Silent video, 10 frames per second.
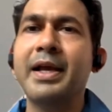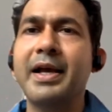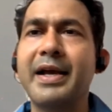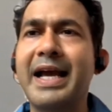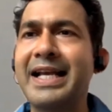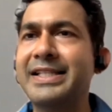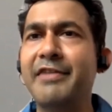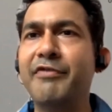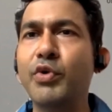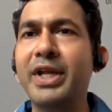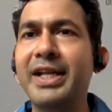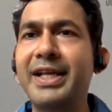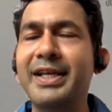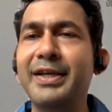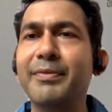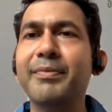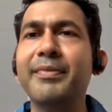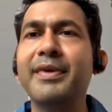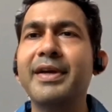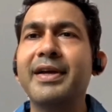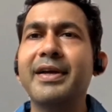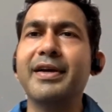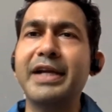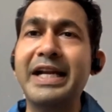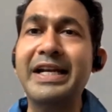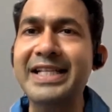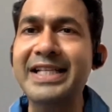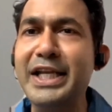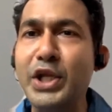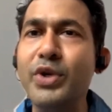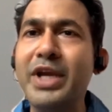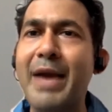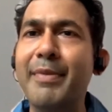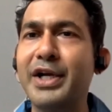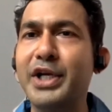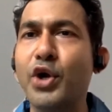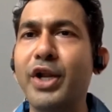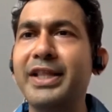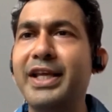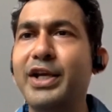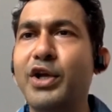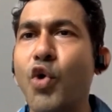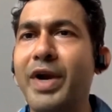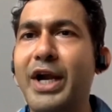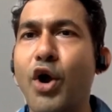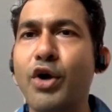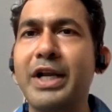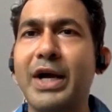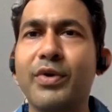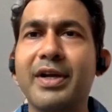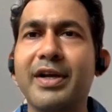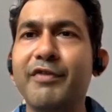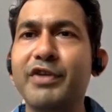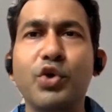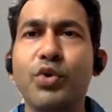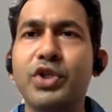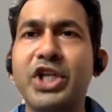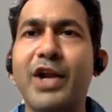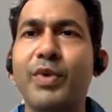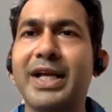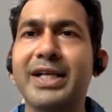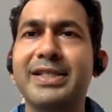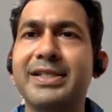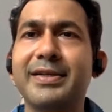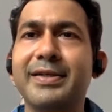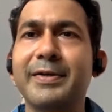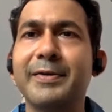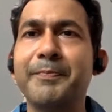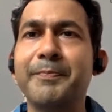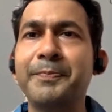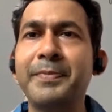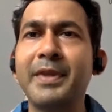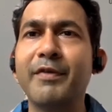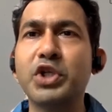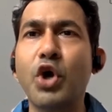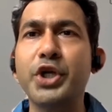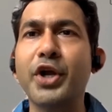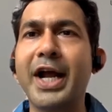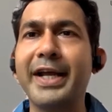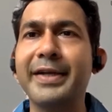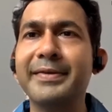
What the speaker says: has he reviewed any interesting new camera during the COVID lockdown, which you could share with us, which caught your eye?